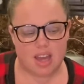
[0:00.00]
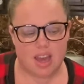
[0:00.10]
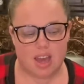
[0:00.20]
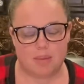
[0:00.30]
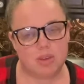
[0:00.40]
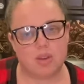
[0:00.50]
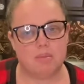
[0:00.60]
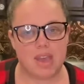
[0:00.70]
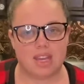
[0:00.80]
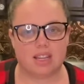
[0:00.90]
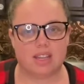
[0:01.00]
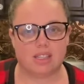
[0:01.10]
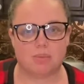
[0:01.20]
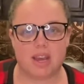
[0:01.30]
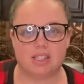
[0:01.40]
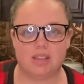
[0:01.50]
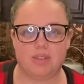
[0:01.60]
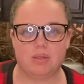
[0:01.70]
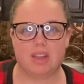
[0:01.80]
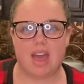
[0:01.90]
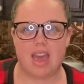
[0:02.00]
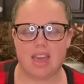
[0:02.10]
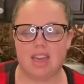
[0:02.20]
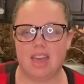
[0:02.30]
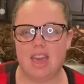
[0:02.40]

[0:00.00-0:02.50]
You can make it a little spicy if you like.